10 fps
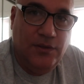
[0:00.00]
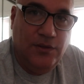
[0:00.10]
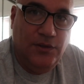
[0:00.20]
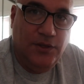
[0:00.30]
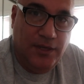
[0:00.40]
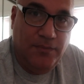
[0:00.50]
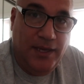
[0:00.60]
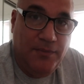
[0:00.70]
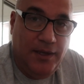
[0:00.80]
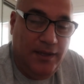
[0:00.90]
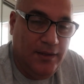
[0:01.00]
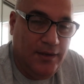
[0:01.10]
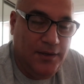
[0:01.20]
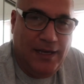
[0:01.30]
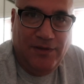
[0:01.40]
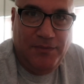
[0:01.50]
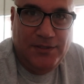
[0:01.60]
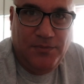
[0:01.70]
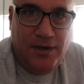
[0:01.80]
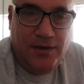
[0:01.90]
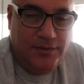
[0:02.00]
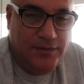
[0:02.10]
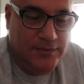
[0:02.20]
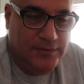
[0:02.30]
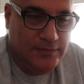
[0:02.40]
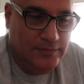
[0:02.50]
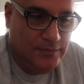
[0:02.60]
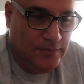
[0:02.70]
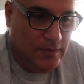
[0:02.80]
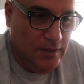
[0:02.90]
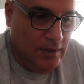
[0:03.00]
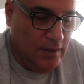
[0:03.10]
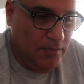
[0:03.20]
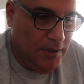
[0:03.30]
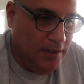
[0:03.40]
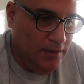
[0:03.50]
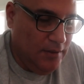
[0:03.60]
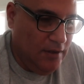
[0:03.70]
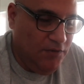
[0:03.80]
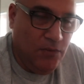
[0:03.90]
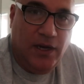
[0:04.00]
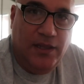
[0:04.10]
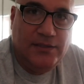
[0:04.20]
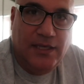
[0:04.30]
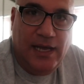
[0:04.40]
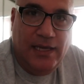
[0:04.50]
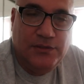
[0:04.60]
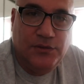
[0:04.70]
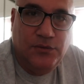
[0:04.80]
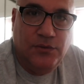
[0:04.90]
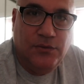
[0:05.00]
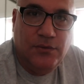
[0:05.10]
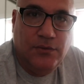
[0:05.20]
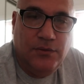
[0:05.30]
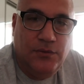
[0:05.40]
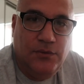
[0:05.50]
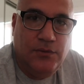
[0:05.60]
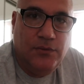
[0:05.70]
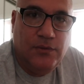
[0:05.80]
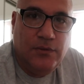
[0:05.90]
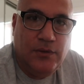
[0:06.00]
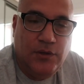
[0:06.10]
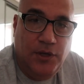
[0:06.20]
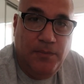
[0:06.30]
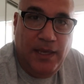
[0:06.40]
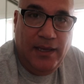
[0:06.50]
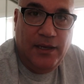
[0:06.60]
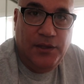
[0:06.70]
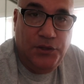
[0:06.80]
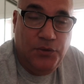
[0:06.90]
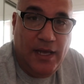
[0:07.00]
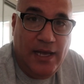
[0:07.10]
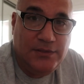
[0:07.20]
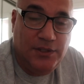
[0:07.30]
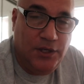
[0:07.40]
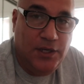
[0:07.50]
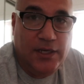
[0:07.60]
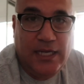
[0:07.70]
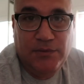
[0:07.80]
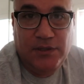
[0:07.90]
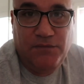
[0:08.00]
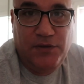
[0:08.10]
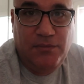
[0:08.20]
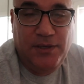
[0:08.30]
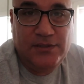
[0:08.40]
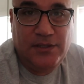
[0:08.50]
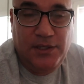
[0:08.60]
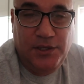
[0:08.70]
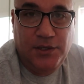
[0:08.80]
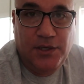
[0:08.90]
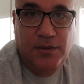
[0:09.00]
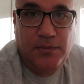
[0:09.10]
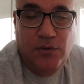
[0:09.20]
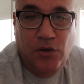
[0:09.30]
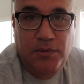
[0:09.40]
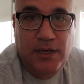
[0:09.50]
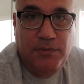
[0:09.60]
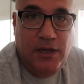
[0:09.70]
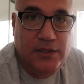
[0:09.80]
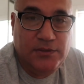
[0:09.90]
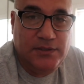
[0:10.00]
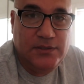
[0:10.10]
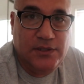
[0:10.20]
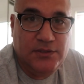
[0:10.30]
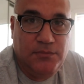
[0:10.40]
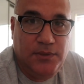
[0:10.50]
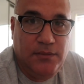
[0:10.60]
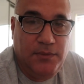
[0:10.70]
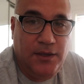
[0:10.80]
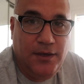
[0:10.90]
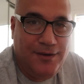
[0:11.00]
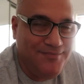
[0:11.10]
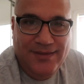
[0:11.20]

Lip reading: You can make money there. You have to be smart. But if you're one of these guys who couldn't make it in the U.S. and you're going to come to the Philippines and think you're going to open up all these businesses and be a millionaire,